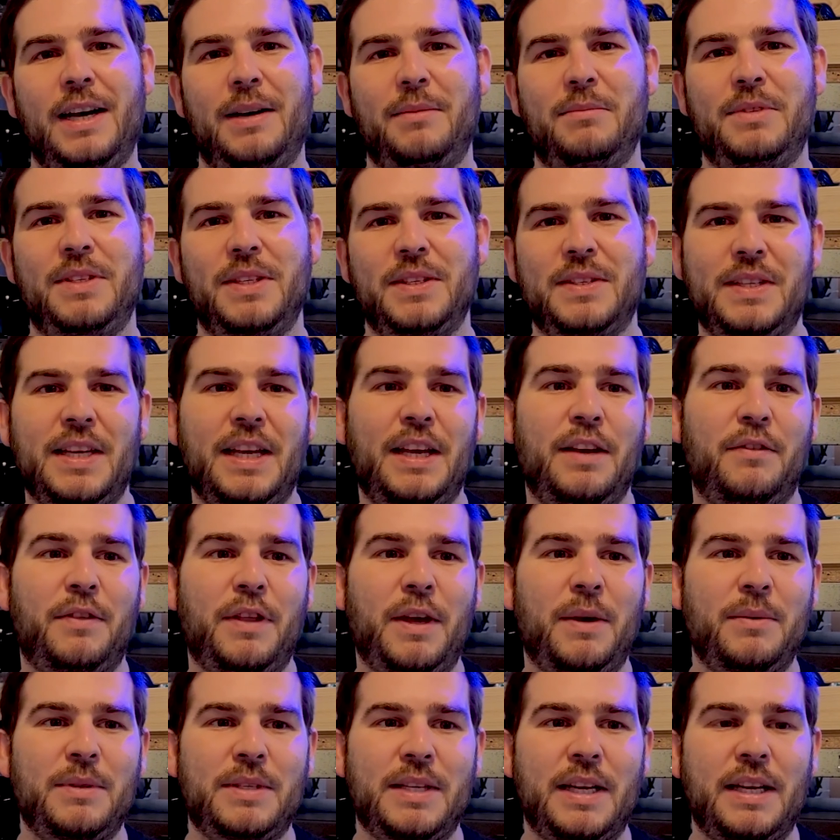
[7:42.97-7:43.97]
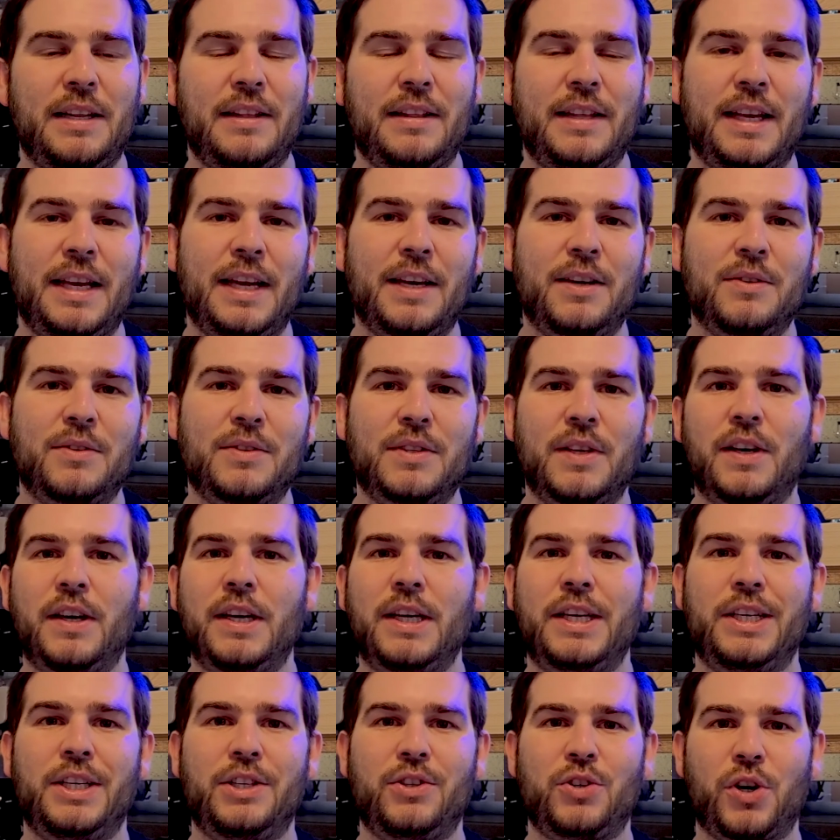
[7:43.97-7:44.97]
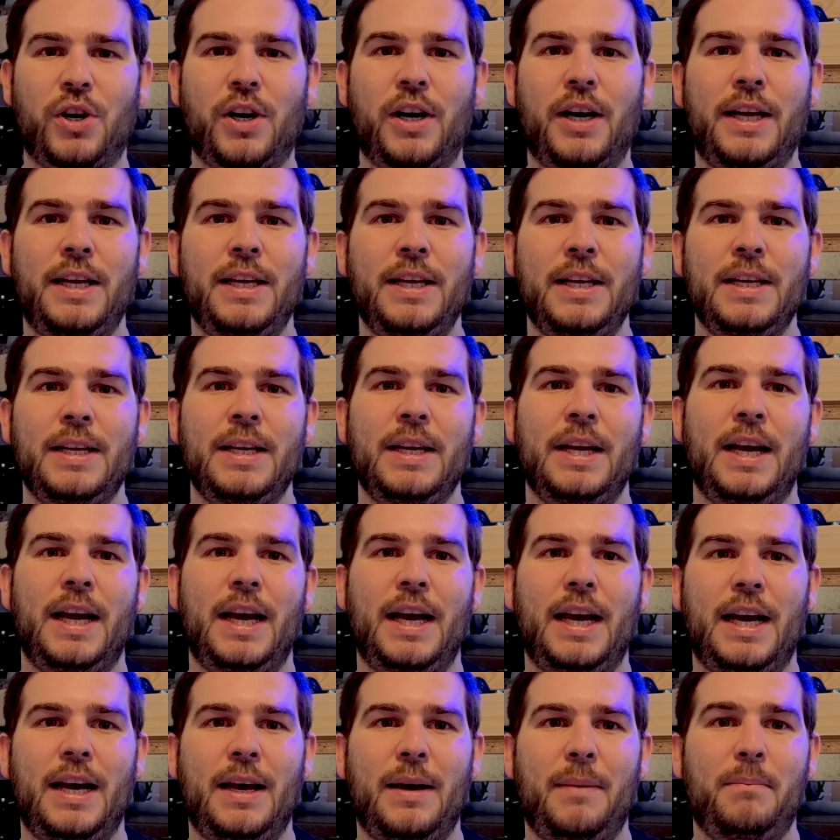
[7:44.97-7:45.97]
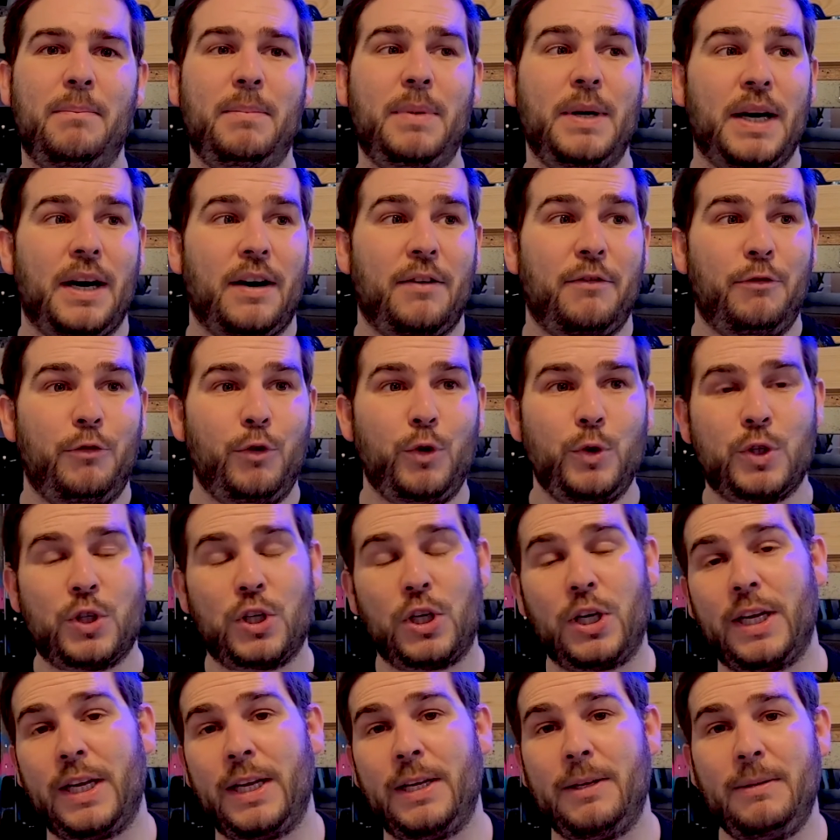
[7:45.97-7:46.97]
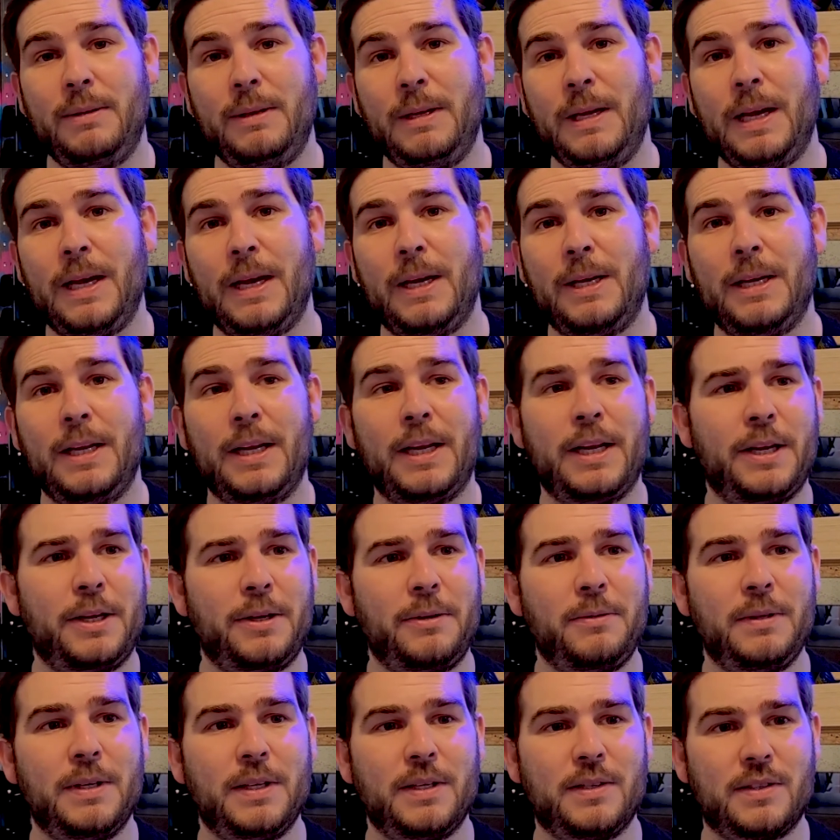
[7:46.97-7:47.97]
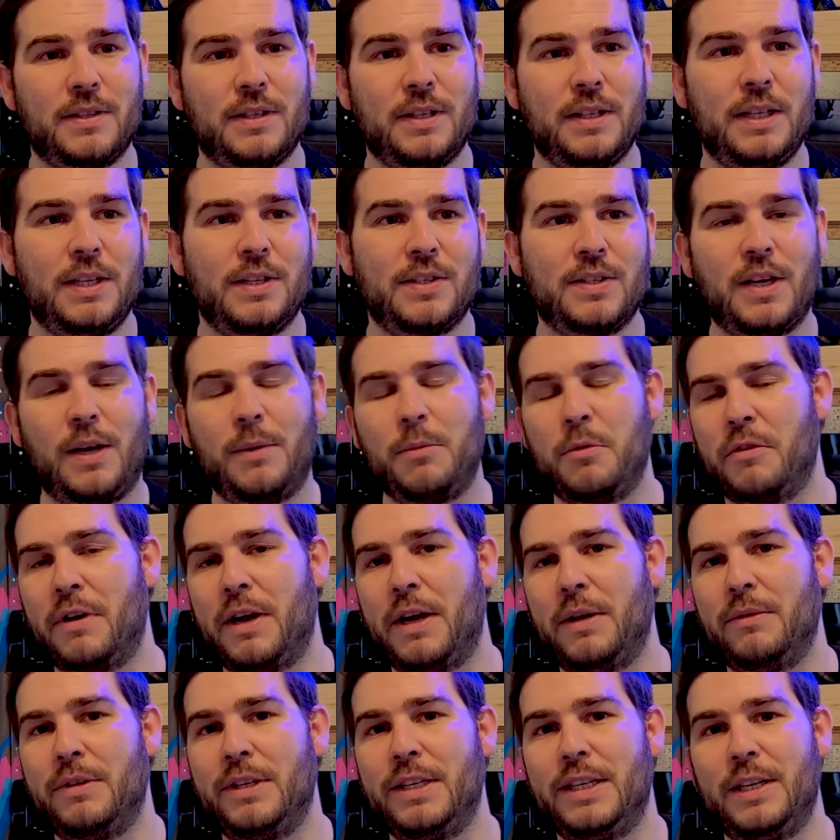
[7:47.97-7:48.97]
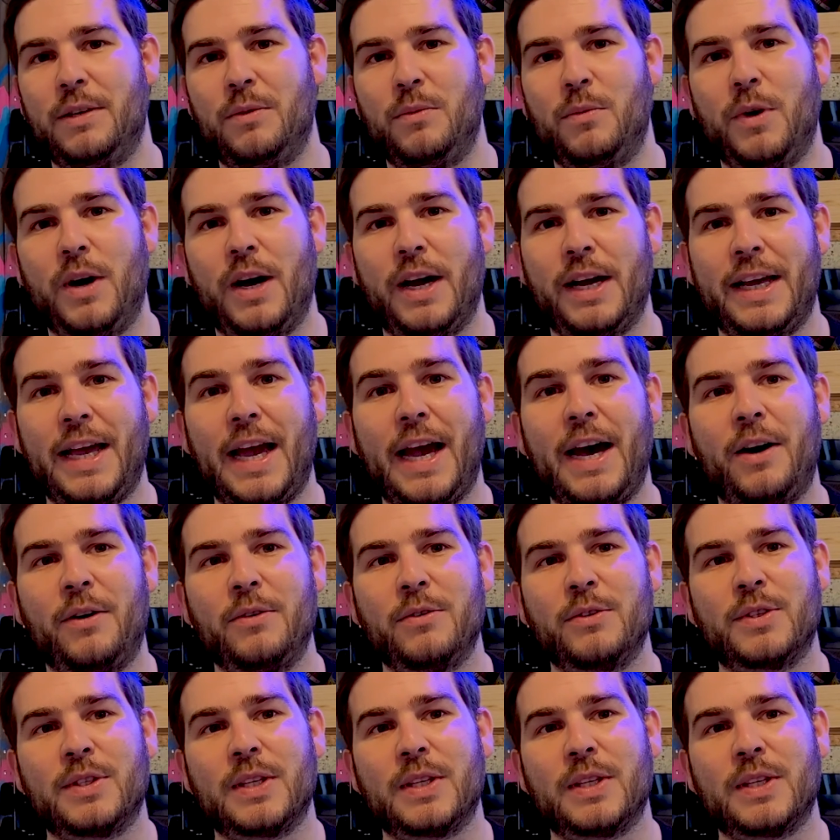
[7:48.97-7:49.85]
to see if there was anything else that I could try, but unfortunately, yeah, you know, this time around it didn't work out.